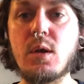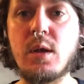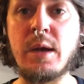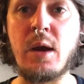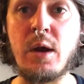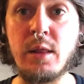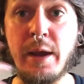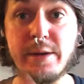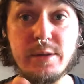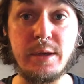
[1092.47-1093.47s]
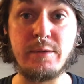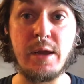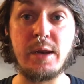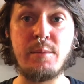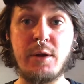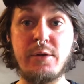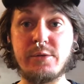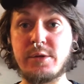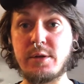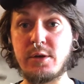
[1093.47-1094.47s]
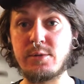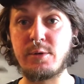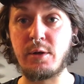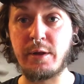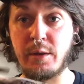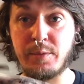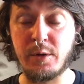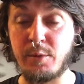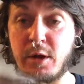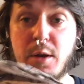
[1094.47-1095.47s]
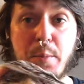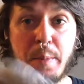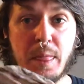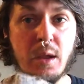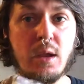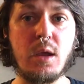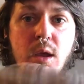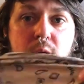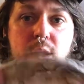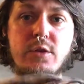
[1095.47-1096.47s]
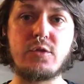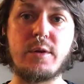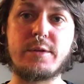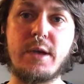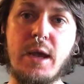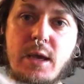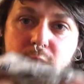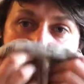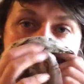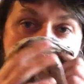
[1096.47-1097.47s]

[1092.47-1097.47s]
Now, I'd like to leave that in my nose since I just put all that out there, but get the trusty hanky.